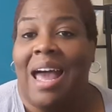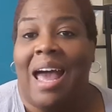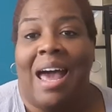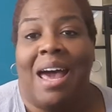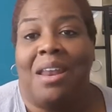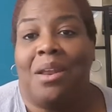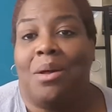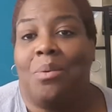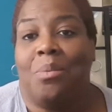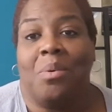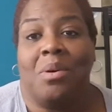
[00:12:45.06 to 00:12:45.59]

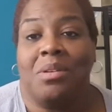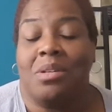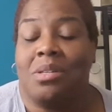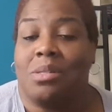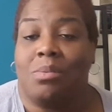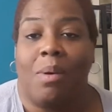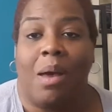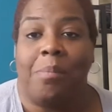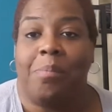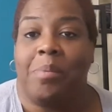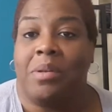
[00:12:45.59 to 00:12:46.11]
I don't want to
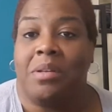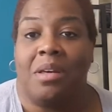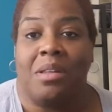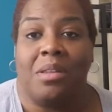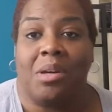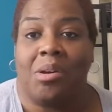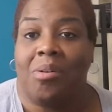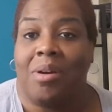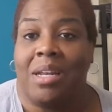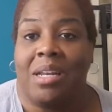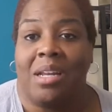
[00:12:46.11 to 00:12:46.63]
swipe another
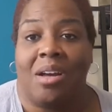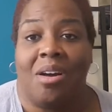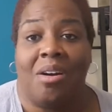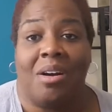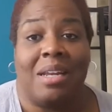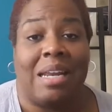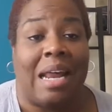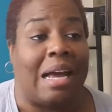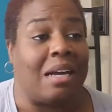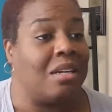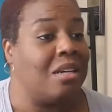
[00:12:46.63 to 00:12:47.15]
credit
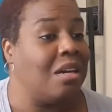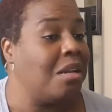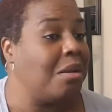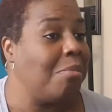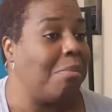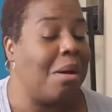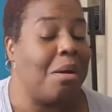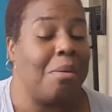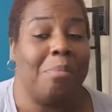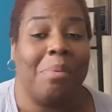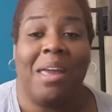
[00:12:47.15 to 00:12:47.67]
card. I cut
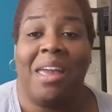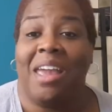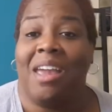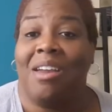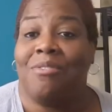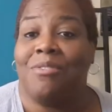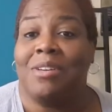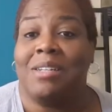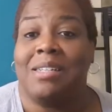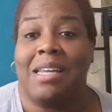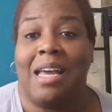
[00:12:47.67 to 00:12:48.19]
them up
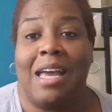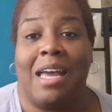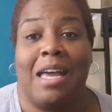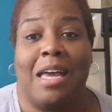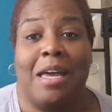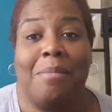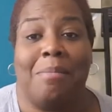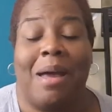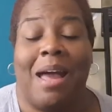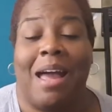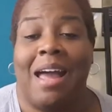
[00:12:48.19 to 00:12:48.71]
every
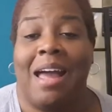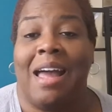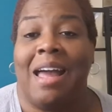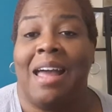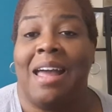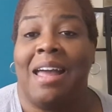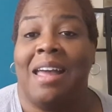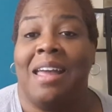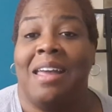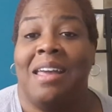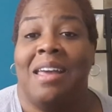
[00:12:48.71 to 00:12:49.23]
time
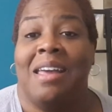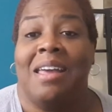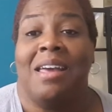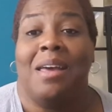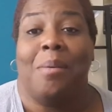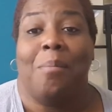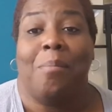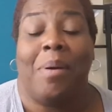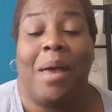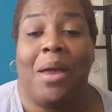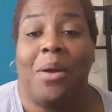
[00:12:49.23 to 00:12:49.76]
I
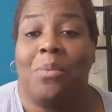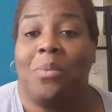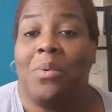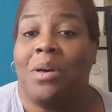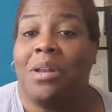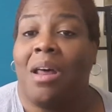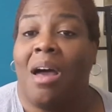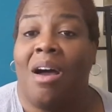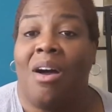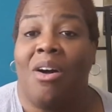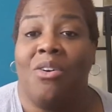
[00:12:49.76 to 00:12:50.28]
pay
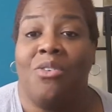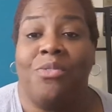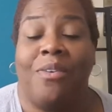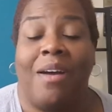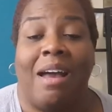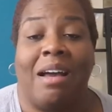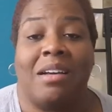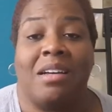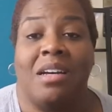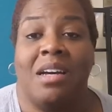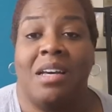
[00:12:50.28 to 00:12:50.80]
one off.
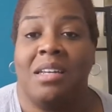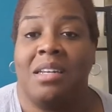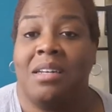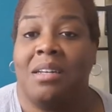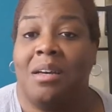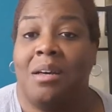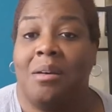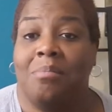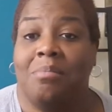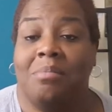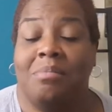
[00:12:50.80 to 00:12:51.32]
I cut it
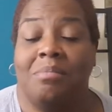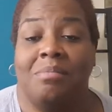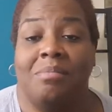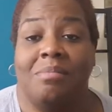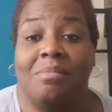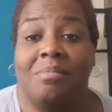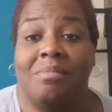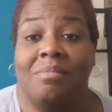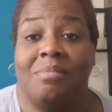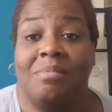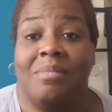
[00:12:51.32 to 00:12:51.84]
up.
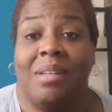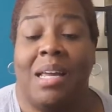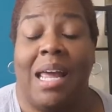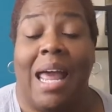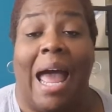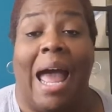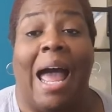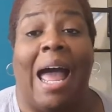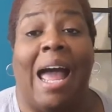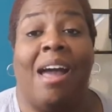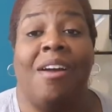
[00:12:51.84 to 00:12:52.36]

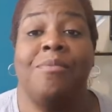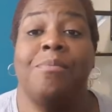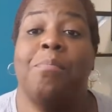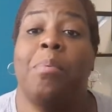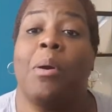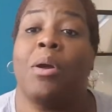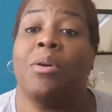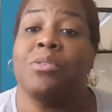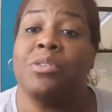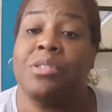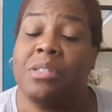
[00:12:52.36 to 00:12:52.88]
I've
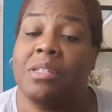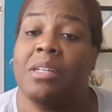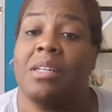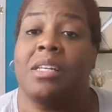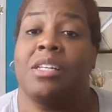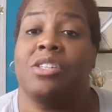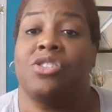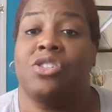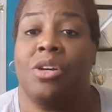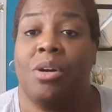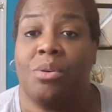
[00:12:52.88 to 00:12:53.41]

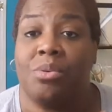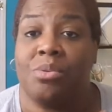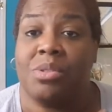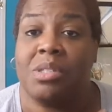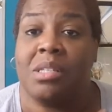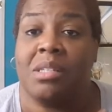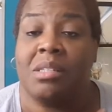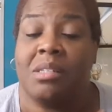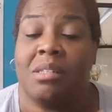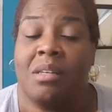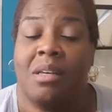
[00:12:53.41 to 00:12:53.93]
personally
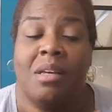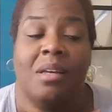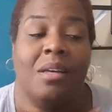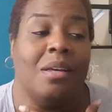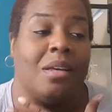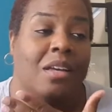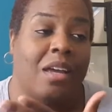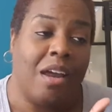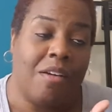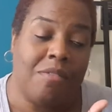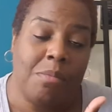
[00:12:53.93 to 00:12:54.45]
chosen,
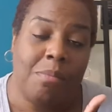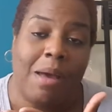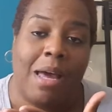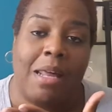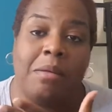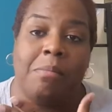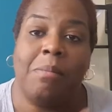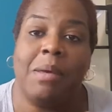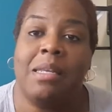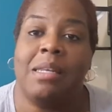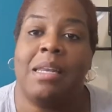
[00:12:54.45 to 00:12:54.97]

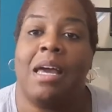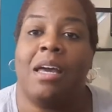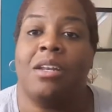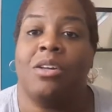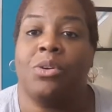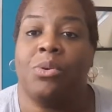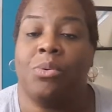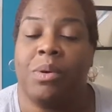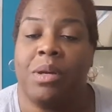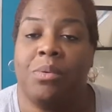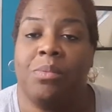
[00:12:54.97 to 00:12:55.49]
everybody may not
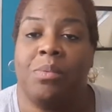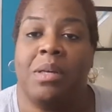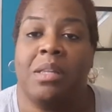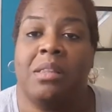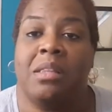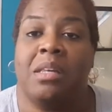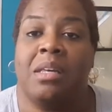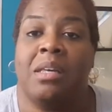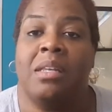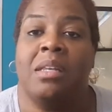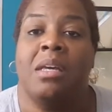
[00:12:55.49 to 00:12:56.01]
agree
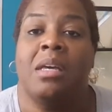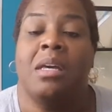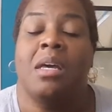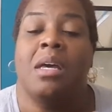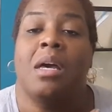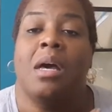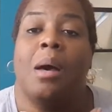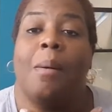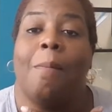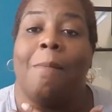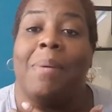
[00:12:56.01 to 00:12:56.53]
with it,
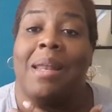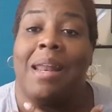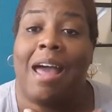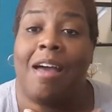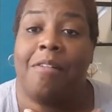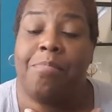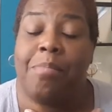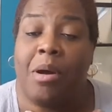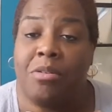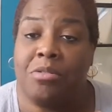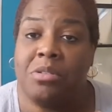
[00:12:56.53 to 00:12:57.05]
but
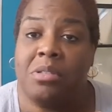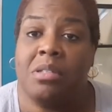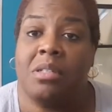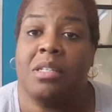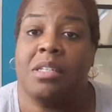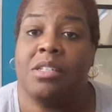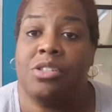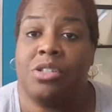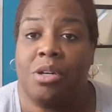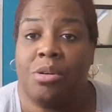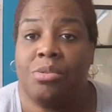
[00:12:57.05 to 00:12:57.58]
I've
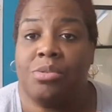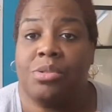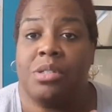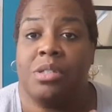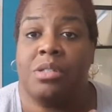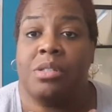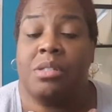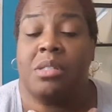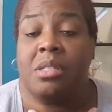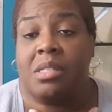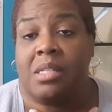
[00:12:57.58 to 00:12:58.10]
personally
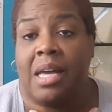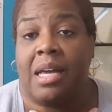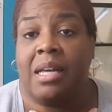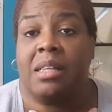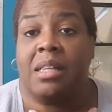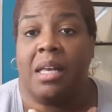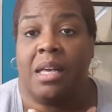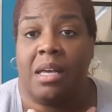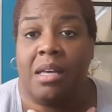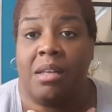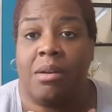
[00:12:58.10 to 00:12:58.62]
chosen to
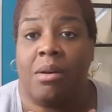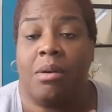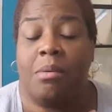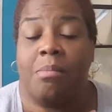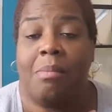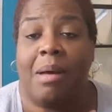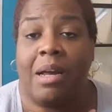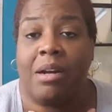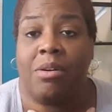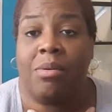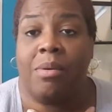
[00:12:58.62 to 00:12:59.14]
take the hit
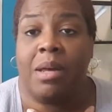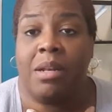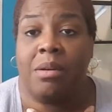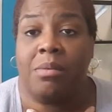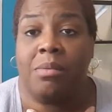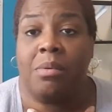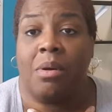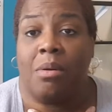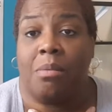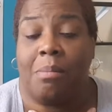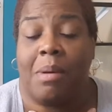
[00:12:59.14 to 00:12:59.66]
on my
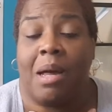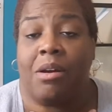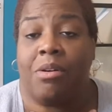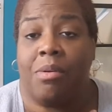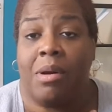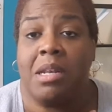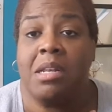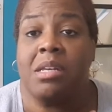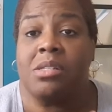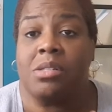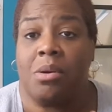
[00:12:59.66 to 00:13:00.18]
credit, on my
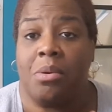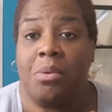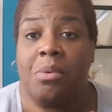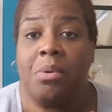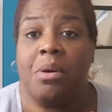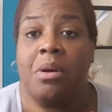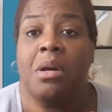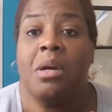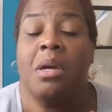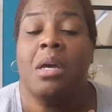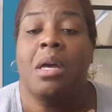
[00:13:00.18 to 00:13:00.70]
credit
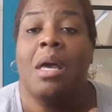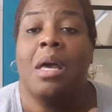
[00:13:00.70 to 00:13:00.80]
score.